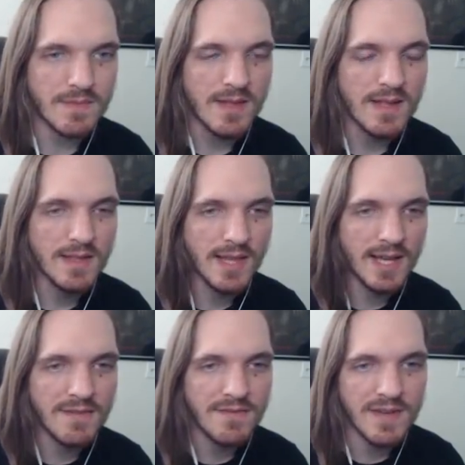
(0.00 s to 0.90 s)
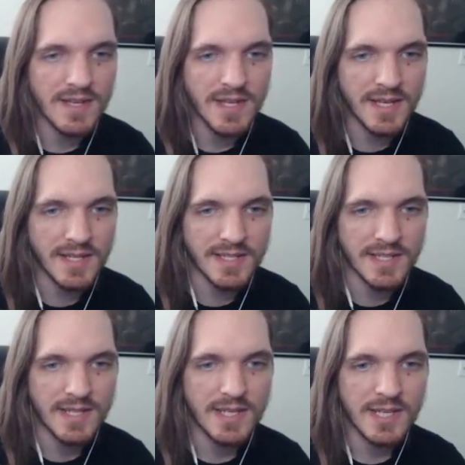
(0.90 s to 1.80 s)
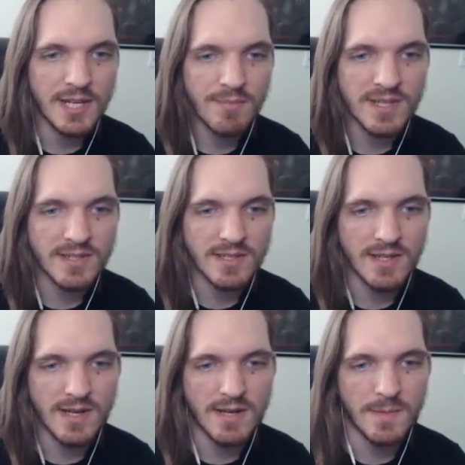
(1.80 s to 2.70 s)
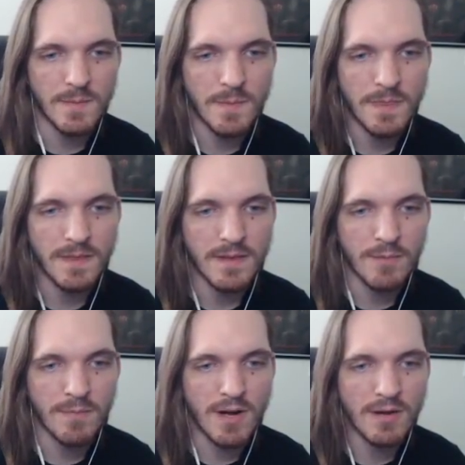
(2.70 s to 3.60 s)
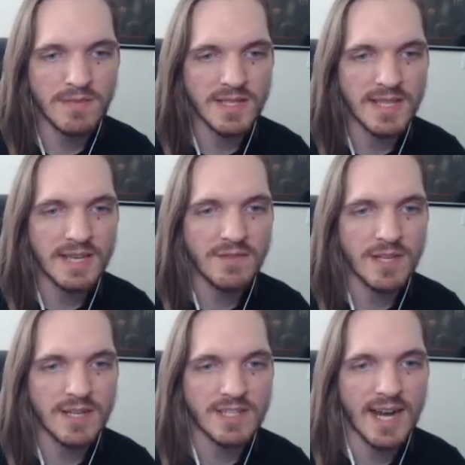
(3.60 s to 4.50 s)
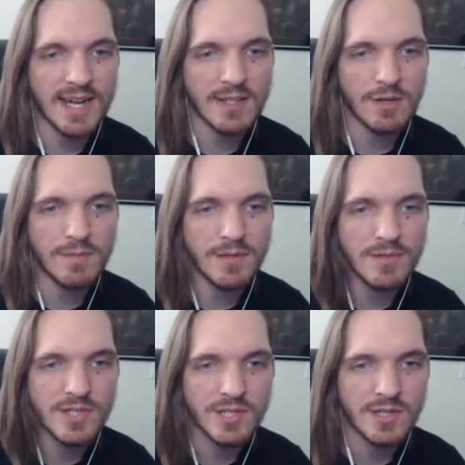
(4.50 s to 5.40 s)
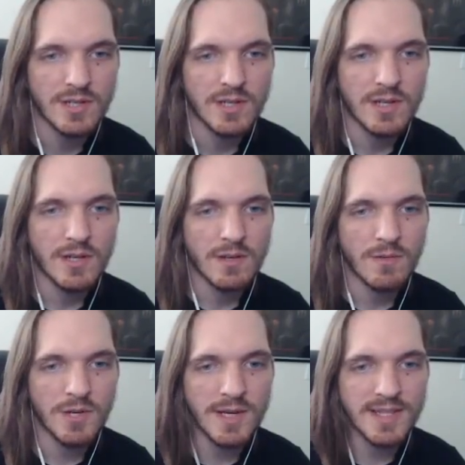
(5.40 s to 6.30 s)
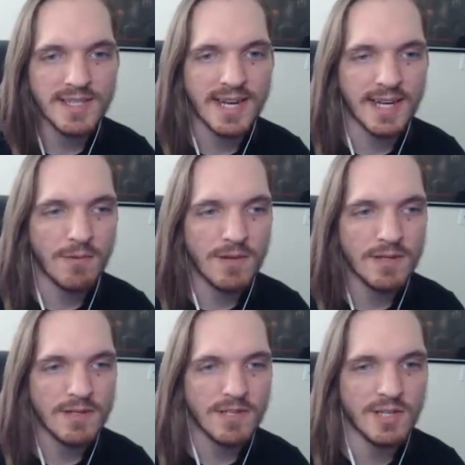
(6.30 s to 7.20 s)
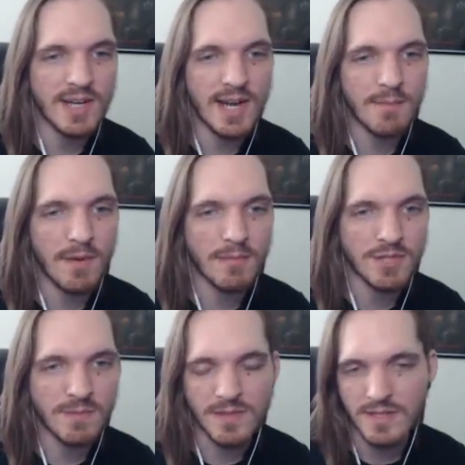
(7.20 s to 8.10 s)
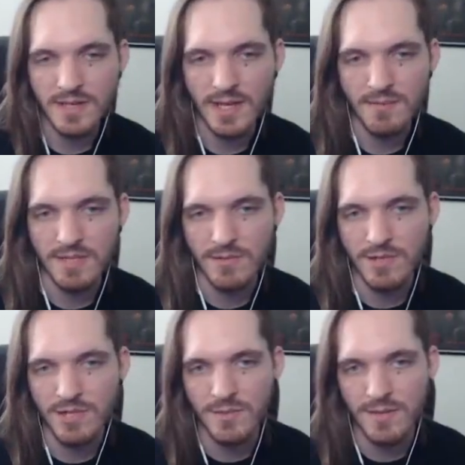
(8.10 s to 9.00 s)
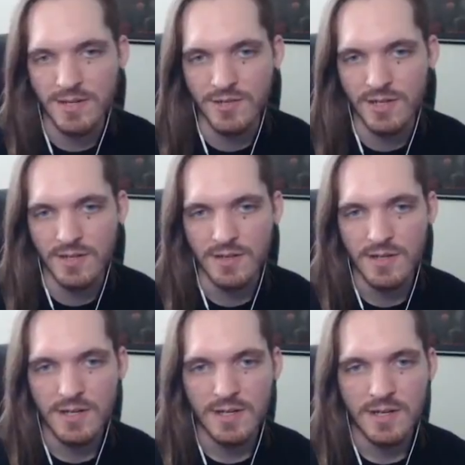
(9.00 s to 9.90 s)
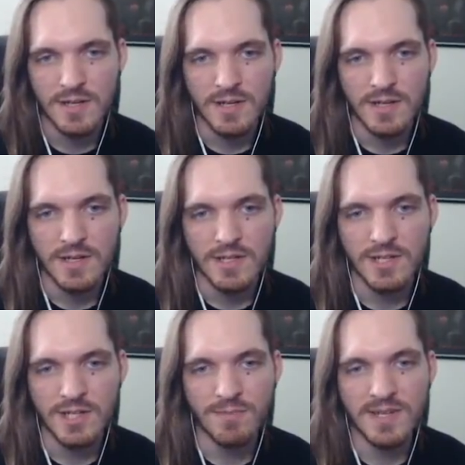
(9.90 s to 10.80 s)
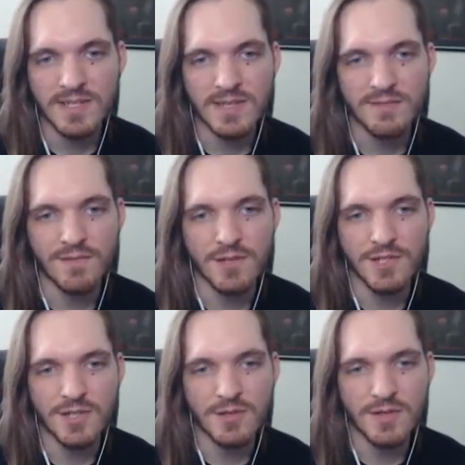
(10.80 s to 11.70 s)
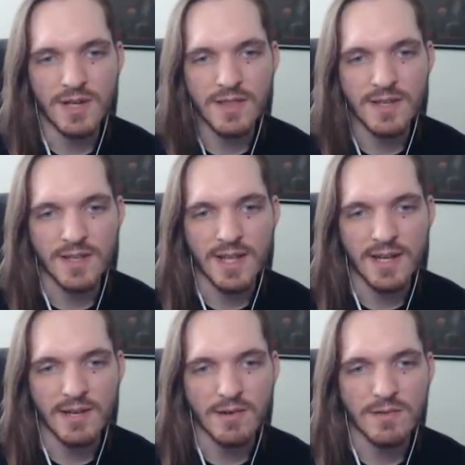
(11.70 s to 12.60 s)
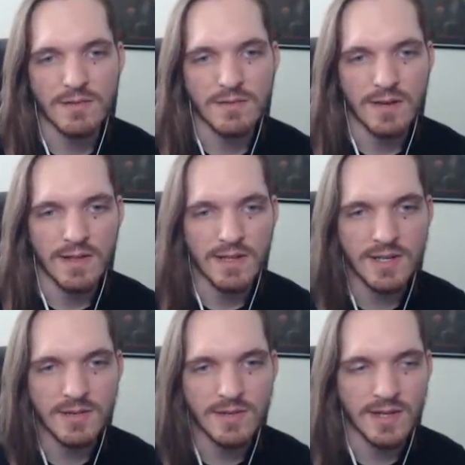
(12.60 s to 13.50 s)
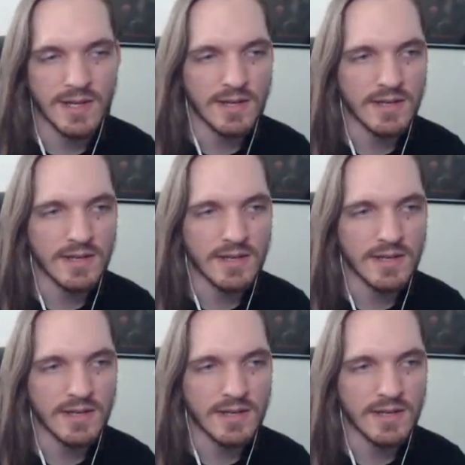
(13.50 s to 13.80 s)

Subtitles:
life is you can press your bombs, and they give you like a tiny little boost when you hit the second one. So you can kind of bomb jump in this game, similar to Super Metroid. So you just press the first two and then let go, and then you do it again.